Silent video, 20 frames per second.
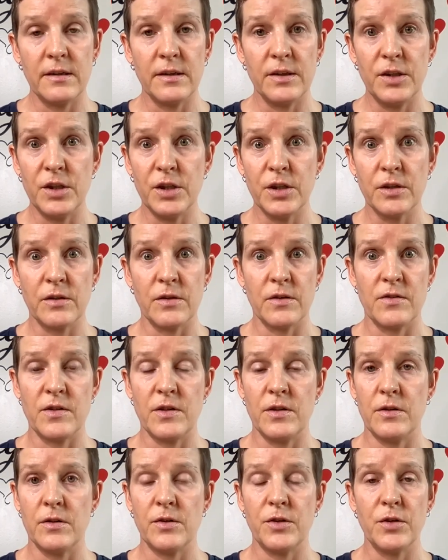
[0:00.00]
years,
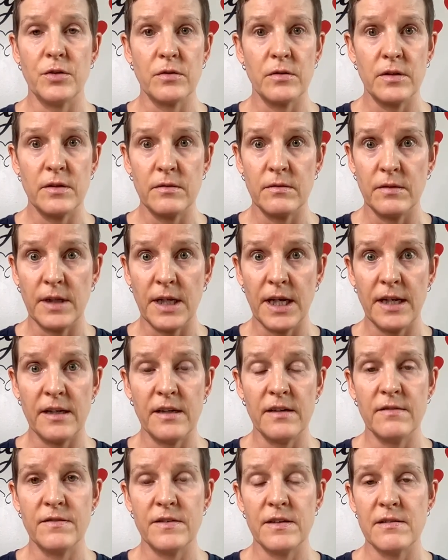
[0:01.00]
your late
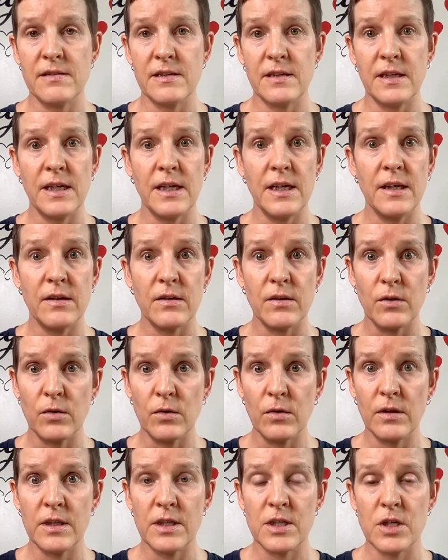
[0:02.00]
infancy,
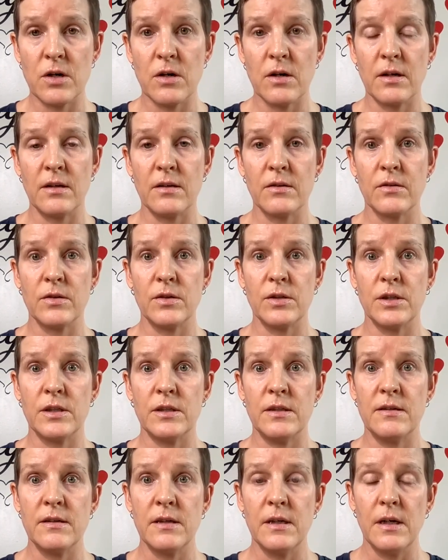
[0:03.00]
early
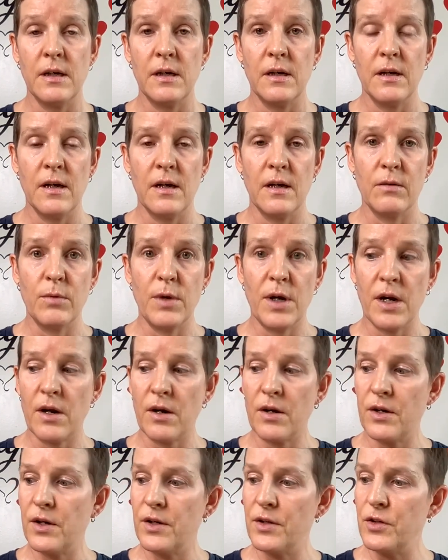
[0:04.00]
toddlerhood,
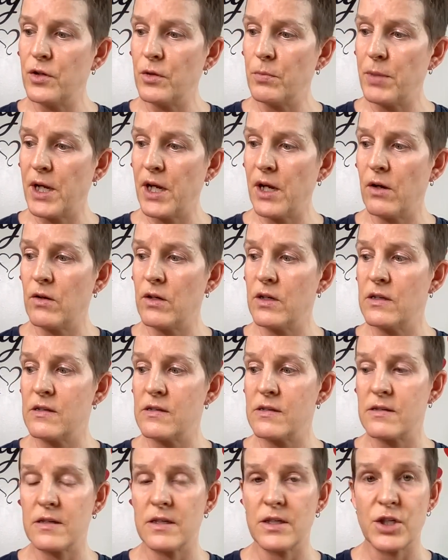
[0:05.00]
where your
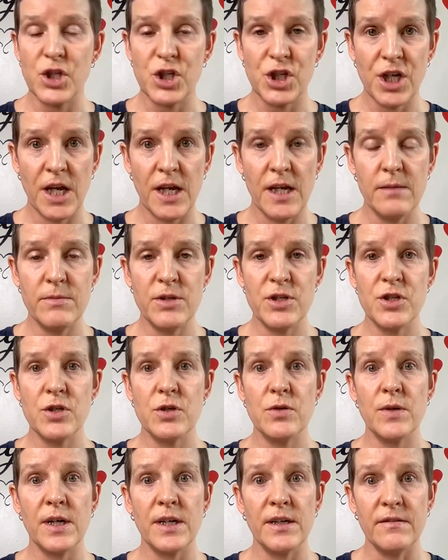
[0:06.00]
parents shamed
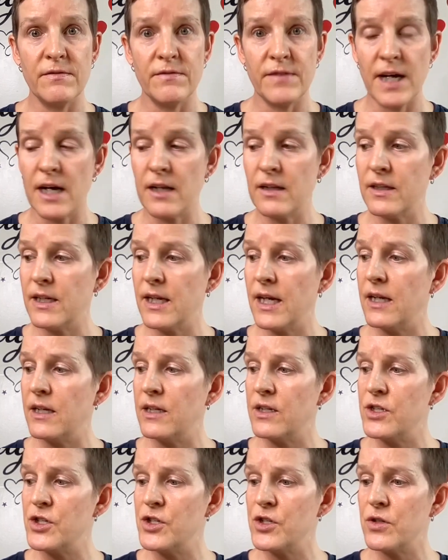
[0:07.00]
you and
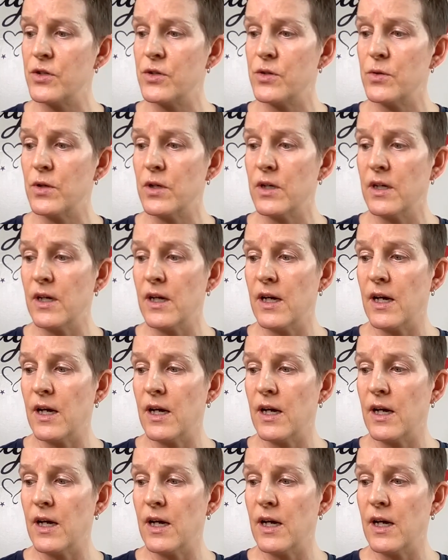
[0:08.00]
invalidated your